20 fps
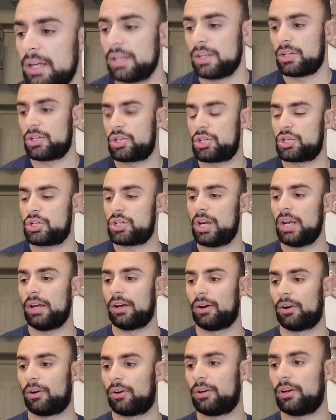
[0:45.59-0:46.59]

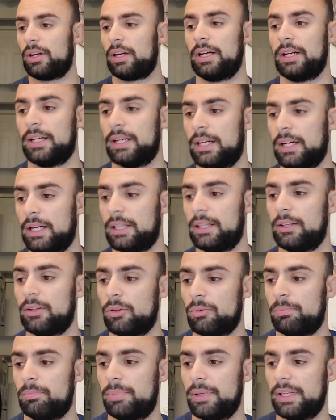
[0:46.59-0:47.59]
share a
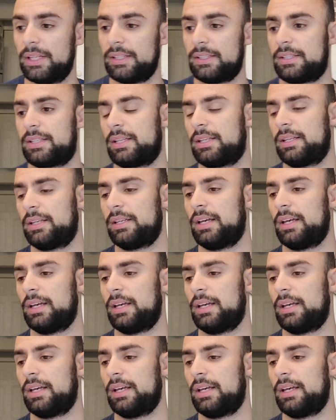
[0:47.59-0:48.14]
little bit